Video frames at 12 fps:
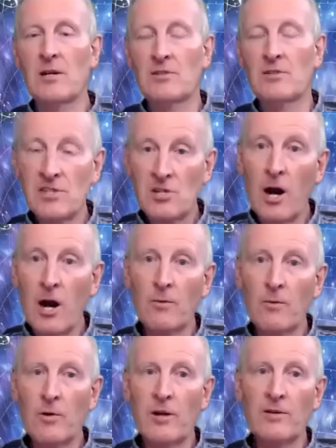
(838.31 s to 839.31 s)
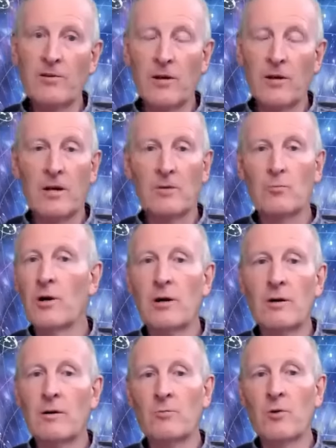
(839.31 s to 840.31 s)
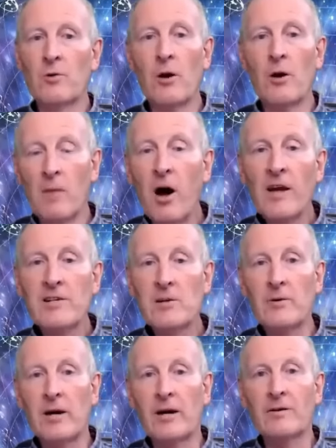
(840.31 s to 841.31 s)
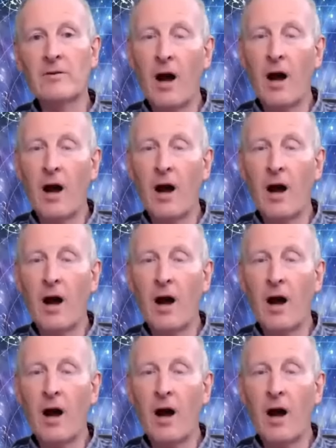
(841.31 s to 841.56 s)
to start with were were not my doing.